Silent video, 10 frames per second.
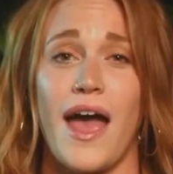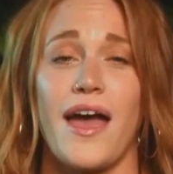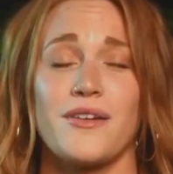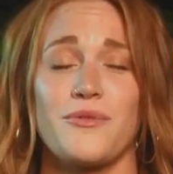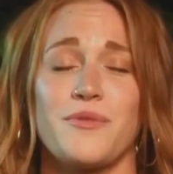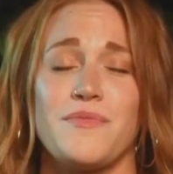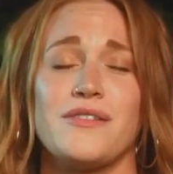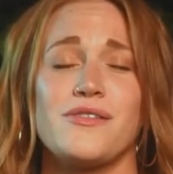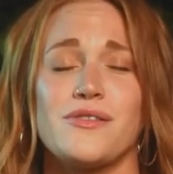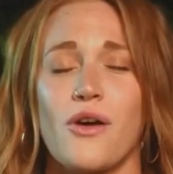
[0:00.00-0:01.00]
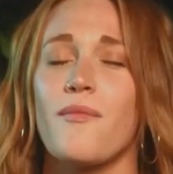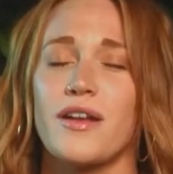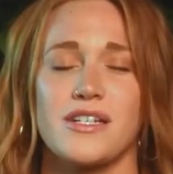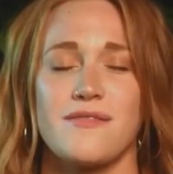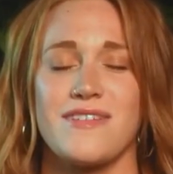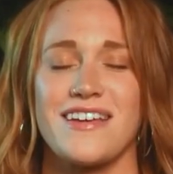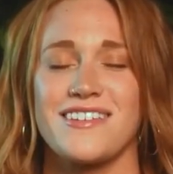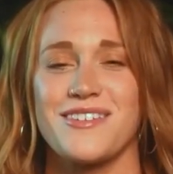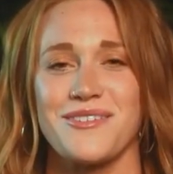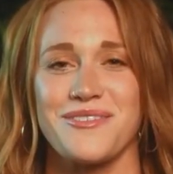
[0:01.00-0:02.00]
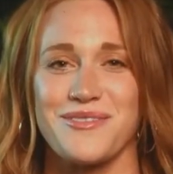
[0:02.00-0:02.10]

and would mean so much to me to